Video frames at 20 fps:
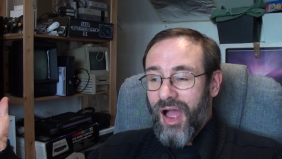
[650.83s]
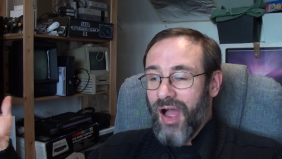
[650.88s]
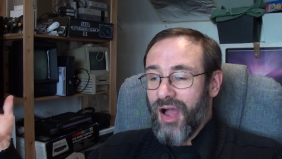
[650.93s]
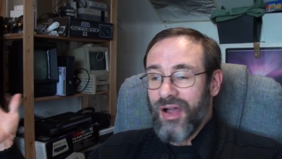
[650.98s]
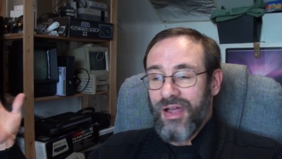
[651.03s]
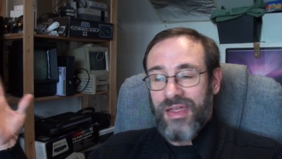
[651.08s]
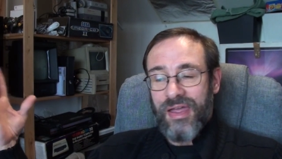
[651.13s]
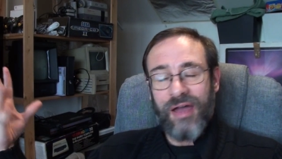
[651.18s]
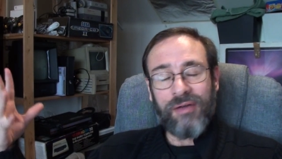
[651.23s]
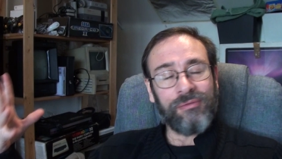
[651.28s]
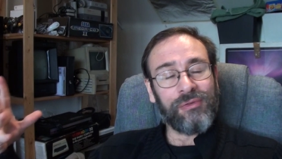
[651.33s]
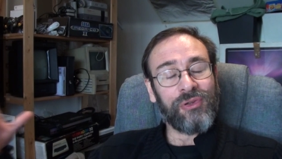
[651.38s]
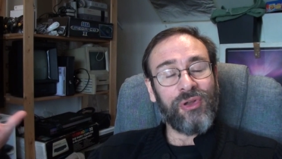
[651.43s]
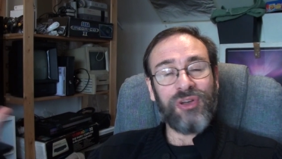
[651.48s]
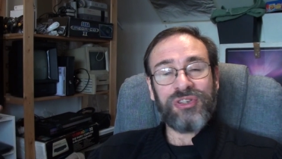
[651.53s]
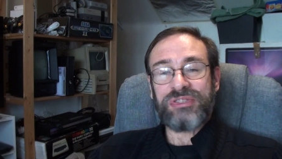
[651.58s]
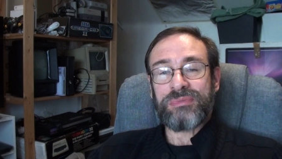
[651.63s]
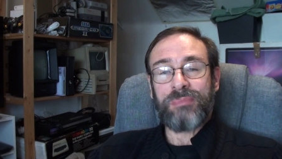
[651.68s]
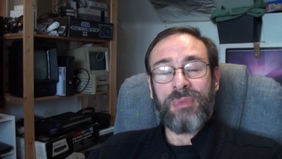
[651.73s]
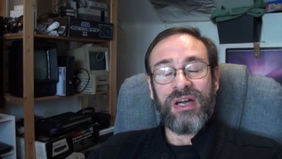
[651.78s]
have
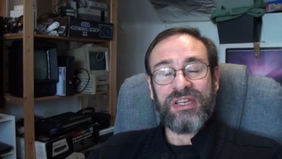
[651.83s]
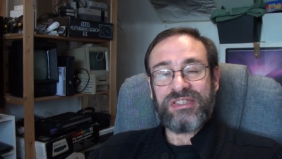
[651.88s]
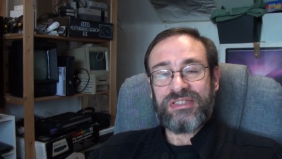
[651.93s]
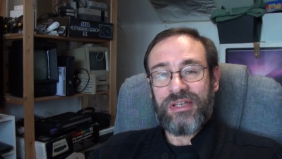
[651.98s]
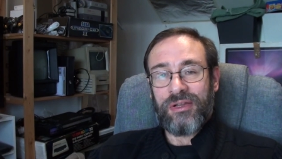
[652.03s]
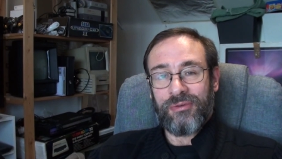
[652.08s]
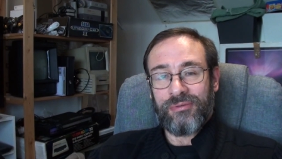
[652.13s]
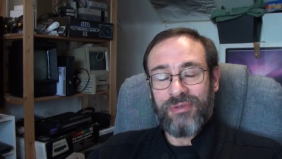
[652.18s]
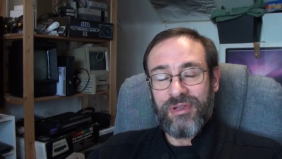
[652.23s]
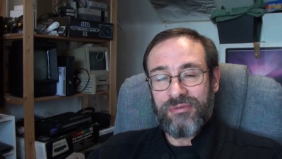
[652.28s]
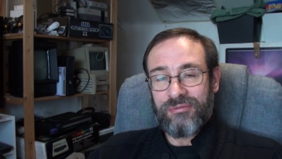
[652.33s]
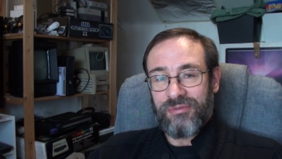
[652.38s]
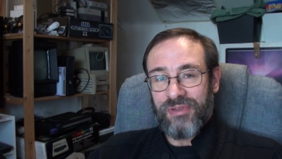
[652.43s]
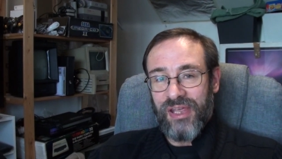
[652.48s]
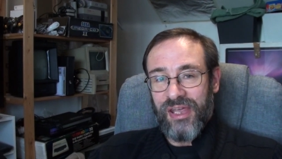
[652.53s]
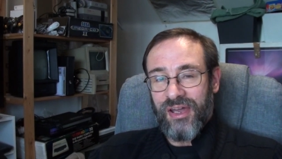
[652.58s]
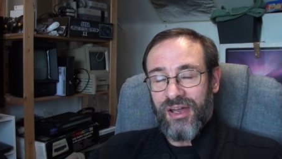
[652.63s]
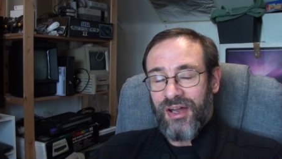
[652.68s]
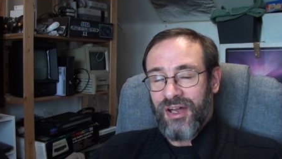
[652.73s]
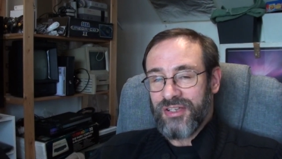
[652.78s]
lost myself in
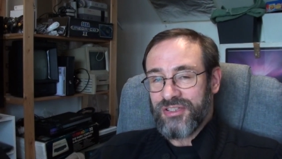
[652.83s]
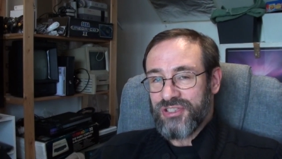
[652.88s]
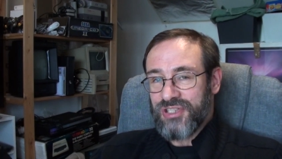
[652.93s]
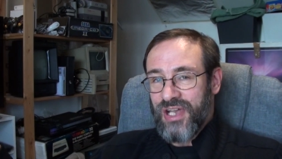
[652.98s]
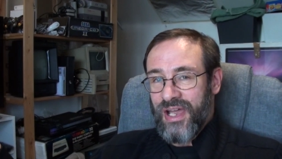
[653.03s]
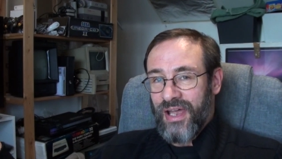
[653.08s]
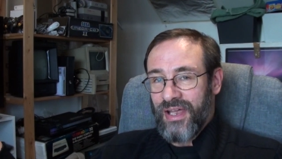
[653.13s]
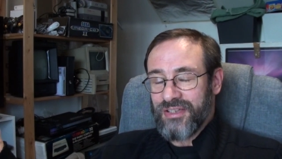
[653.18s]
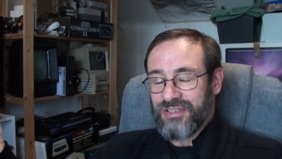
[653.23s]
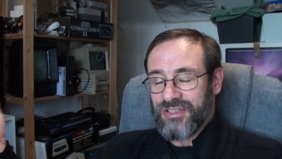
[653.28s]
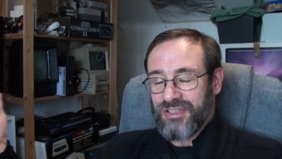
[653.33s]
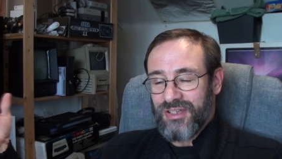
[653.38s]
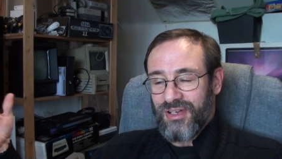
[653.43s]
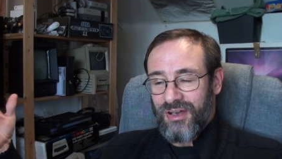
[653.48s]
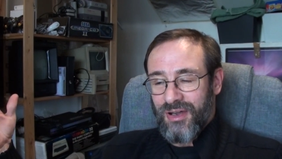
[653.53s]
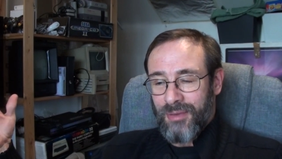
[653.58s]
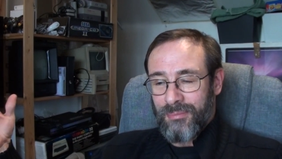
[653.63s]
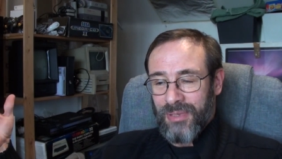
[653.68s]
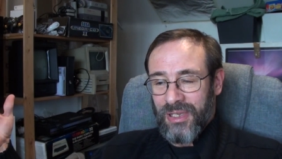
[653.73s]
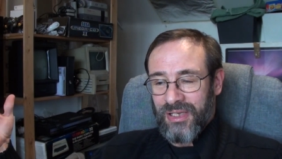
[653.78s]
VR chat.
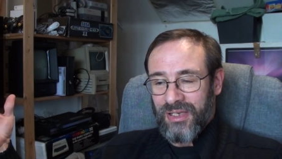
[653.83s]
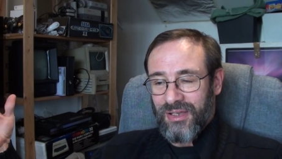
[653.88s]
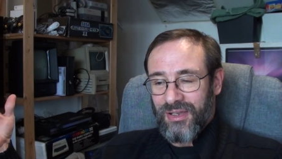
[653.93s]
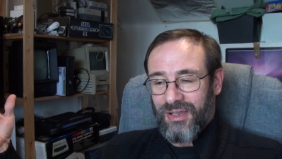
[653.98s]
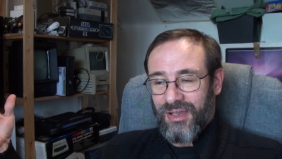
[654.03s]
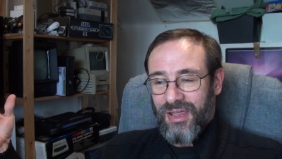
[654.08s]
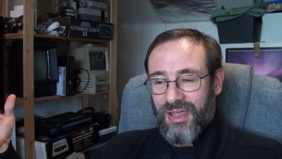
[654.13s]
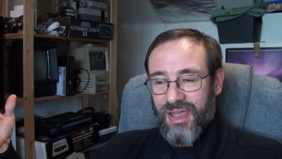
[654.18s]
I mean,